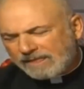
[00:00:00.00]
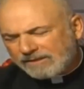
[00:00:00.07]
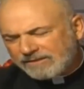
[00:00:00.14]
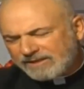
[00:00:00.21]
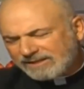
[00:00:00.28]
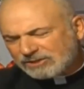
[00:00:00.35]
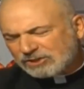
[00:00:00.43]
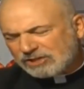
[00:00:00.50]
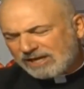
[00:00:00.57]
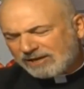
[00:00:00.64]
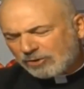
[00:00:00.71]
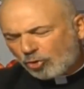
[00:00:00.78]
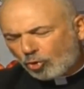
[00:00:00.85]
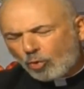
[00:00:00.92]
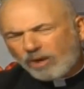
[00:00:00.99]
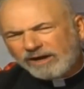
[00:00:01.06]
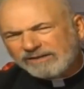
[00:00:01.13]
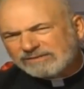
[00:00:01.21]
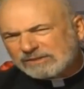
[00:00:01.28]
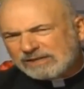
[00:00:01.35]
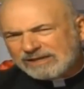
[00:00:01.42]
This is not an old
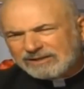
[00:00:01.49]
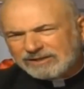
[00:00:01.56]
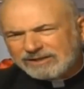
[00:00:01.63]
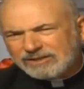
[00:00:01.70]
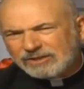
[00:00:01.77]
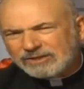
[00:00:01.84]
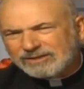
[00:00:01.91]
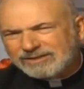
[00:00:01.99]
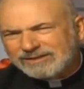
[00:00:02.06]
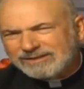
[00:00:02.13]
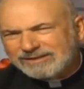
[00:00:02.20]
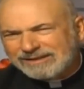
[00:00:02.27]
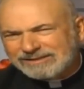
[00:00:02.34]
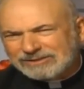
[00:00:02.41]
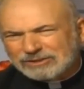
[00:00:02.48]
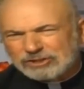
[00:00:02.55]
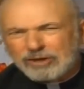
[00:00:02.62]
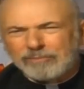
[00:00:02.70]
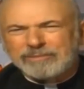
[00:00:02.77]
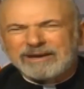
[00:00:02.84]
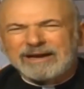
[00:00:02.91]
wives' tale either. This has
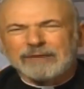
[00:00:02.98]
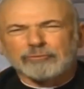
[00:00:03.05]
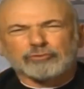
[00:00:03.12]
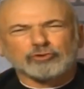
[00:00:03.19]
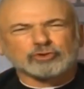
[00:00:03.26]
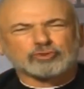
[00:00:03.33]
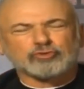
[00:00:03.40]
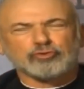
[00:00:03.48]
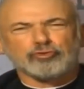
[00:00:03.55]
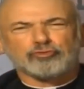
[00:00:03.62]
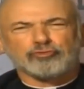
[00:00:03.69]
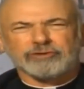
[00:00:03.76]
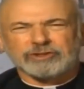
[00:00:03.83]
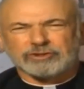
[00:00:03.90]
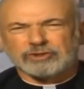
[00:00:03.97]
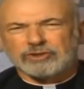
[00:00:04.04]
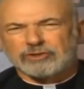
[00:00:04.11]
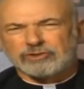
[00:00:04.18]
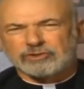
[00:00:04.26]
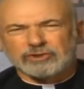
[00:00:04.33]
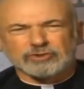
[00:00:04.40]
come down to us through the tradition of
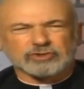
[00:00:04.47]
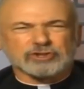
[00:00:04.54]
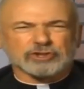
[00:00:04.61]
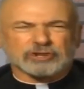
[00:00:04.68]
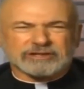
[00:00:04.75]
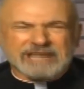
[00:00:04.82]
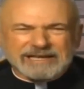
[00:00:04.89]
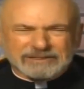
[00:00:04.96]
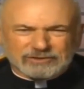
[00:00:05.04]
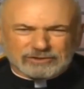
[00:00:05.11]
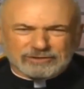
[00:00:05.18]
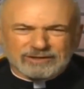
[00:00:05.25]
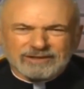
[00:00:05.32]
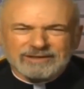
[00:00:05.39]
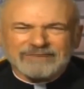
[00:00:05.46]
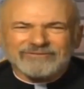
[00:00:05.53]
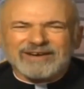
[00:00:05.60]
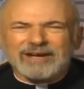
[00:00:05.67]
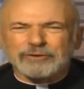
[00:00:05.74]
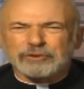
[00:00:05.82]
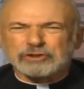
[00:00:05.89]
the church. The saints,
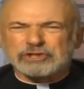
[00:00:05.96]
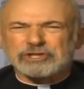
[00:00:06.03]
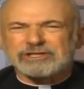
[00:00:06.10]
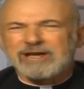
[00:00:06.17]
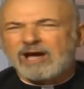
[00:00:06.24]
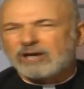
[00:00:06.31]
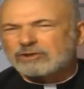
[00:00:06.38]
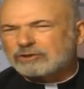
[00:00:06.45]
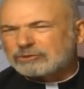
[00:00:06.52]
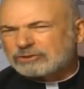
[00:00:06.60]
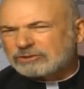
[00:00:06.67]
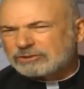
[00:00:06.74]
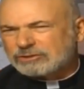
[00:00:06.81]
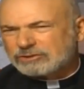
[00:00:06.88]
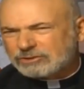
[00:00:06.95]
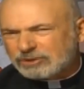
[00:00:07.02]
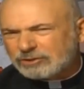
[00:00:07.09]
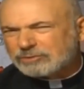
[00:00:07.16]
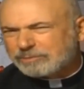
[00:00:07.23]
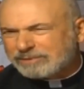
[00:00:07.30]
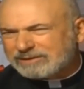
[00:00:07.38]
fathers and doctors of the
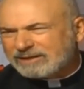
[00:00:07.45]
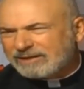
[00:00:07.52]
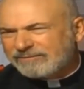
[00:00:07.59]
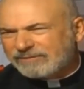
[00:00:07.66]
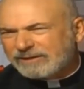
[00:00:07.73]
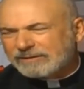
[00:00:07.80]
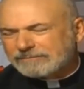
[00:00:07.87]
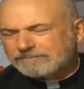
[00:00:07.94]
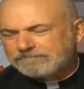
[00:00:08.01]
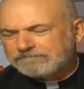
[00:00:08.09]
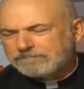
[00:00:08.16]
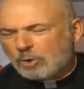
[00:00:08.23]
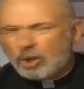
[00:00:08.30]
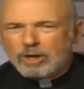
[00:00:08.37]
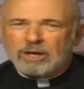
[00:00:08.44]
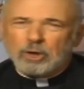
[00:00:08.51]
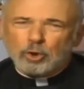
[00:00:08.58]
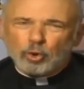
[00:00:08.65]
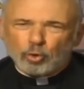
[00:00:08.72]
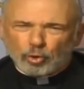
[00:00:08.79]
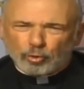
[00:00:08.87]
church believed them.
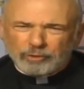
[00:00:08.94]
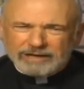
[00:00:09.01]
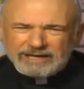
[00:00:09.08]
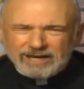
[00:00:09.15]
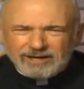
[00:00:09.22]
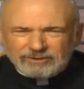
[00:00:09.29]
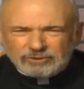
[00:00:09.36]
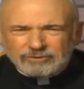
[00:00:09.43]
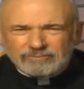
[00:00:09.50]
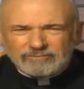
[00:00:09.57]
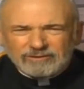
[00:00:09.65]
Who are we not to?